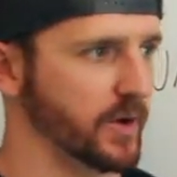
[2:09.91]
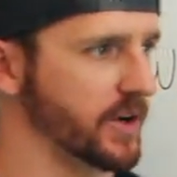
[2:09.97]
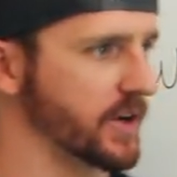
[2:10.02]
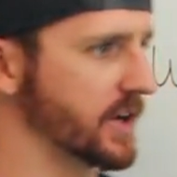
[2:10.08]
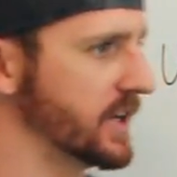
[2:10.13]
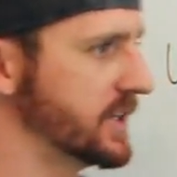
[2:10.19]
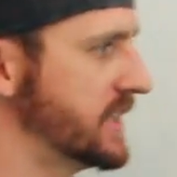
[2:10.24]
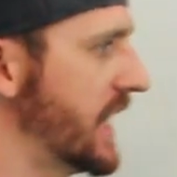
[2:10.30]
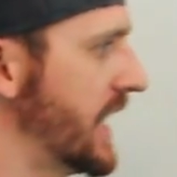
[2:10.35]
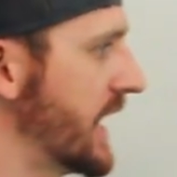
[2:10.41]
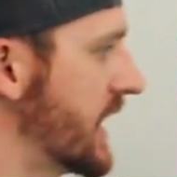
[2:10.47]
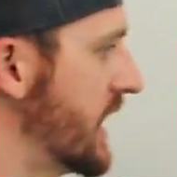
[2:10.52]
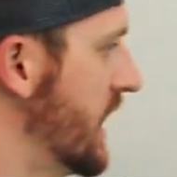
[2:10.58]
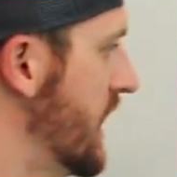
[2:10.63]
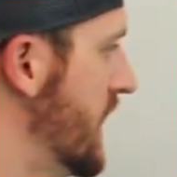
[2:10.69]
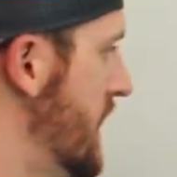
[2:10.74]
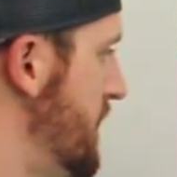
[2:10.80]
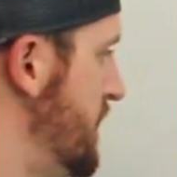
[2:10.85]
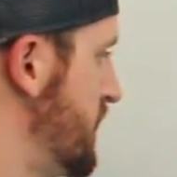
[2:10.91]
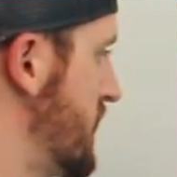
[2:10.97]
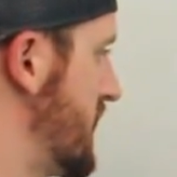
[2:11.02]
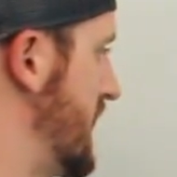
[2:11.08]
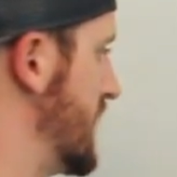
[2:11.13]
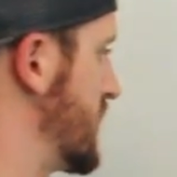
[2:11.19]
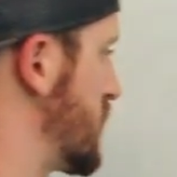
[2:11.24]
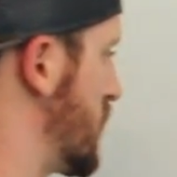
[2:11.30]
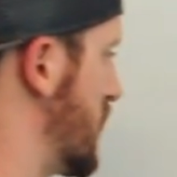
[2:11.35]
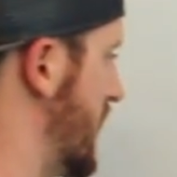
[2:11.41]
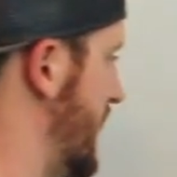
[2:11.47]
where you're gonna take this